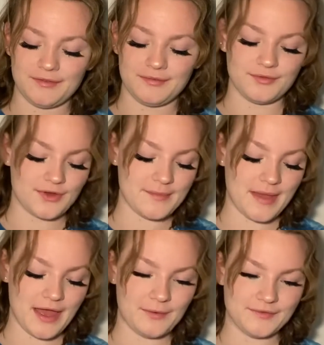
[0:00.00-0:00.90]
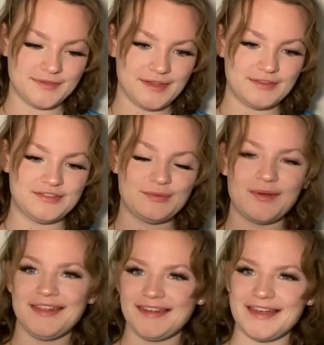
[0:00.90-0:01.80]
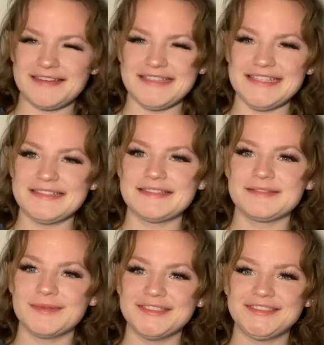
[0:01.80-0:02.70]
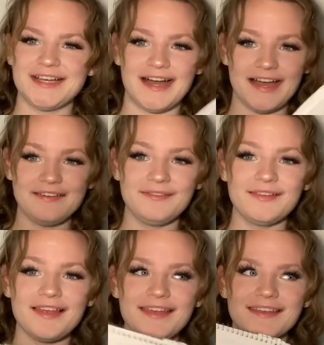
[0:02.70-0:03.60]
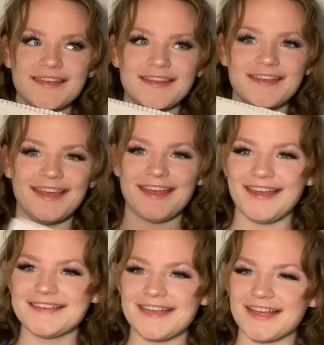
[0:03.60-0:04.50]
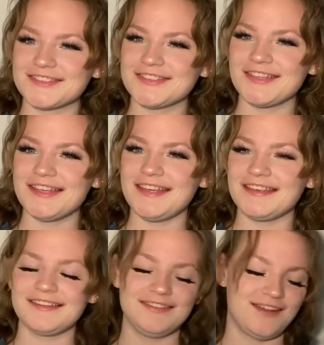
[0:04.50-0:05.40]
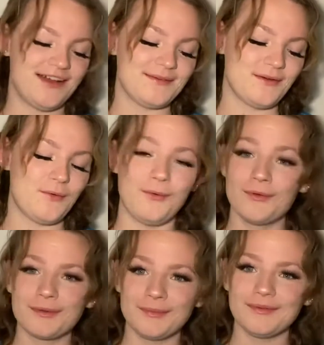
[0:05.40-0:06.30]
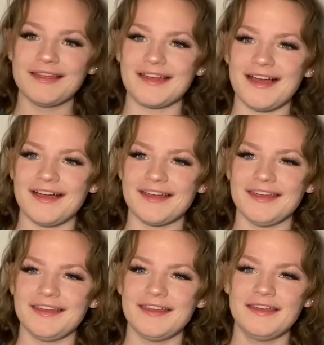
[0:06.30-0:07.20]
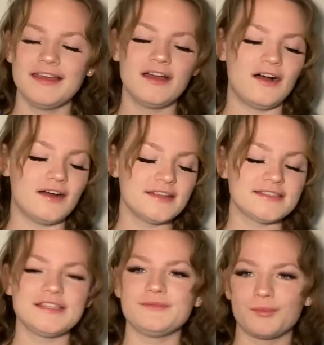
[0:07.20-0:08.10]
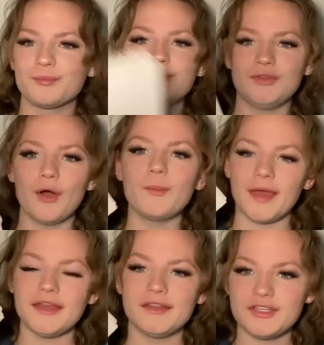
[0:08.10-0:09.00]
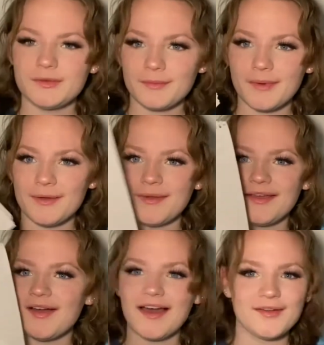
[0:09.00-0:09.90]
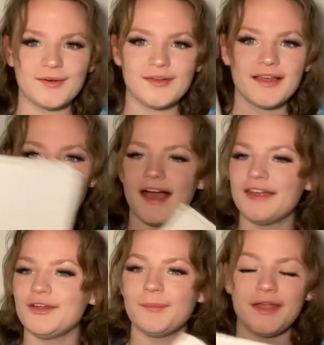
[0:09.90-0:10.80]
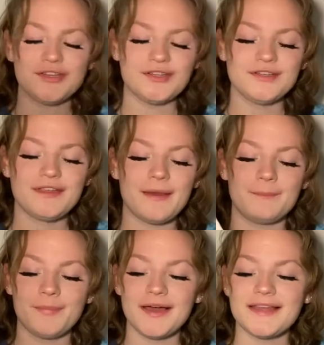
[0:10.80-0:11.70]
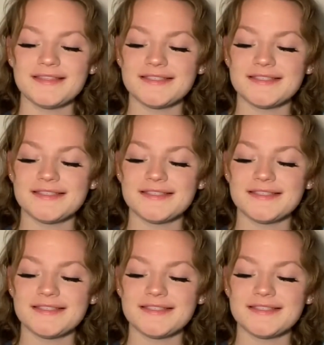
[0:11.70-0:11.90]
3 pounds since 2019, which I feel like is actually not horrible. Like I honestly don't pay attention to my weight at all. I don't pay attention to that, but